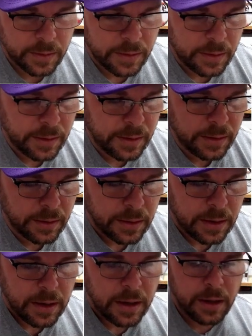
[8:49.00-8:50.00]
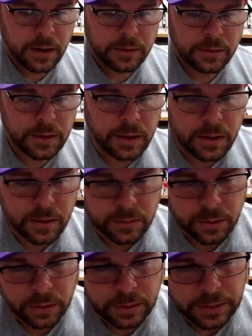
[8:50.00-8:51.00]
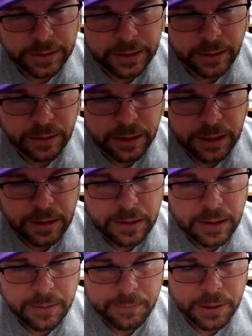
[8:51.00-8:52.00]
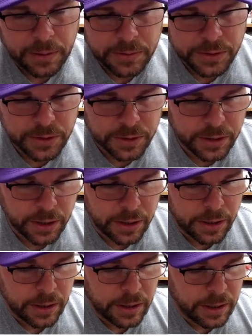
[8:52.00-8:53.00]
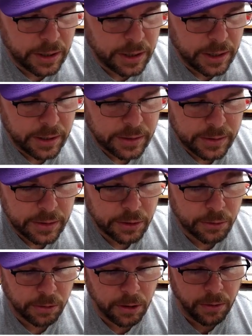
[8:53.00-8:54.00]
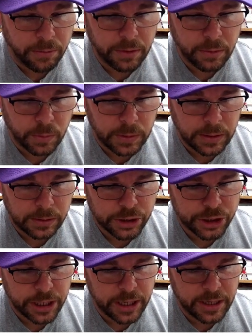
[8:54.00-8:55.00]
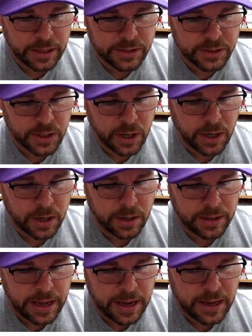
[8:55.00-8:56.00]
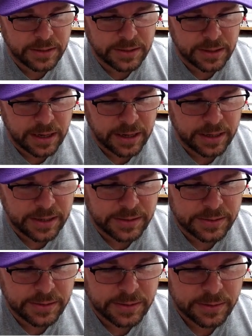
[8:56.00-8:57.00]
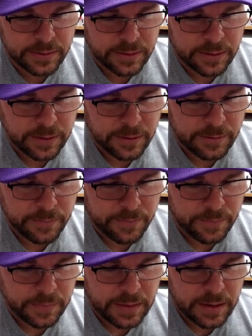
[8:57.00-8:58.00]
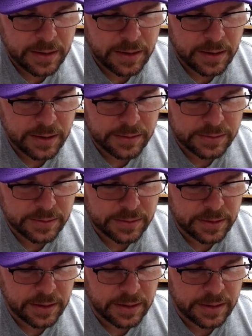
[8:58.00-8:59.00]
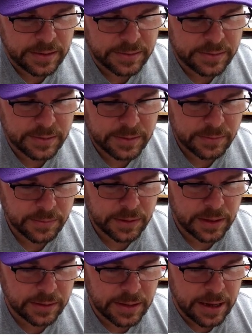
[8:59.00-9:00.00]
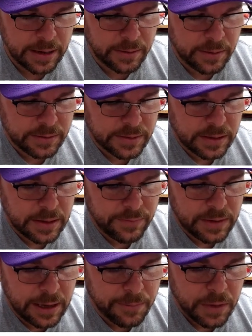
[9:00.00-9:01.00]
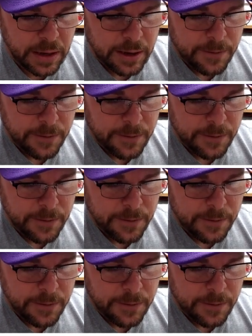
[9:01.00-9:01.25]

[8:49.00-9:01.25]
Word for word: Okay. The Uncle Larry poster card. The Cronenworth Shining Star. That's nice. That's nice. We'll get that sleeved up.